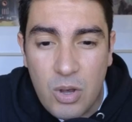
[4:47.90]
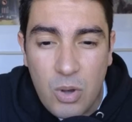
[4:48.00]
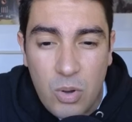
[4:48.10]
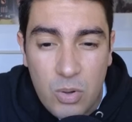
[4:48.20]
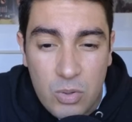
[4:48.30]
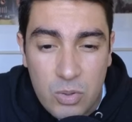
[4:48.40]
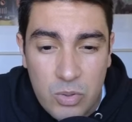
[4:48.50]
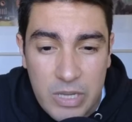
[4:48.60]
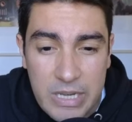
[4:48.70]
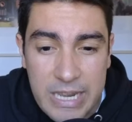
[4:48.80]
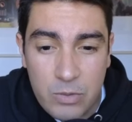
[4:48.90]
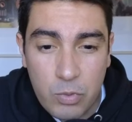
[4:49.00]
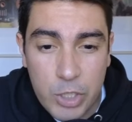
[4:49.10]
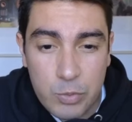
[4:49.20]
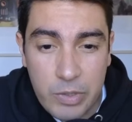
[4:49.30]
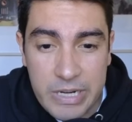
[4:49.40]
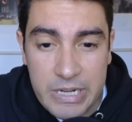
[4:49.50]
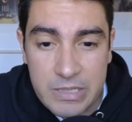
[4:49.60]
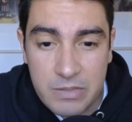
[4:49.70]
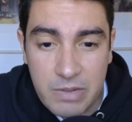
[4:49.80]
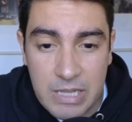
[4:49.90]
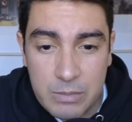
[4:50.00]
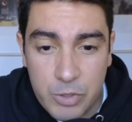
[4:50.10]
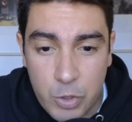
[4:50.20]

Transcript: all the networks where it is available.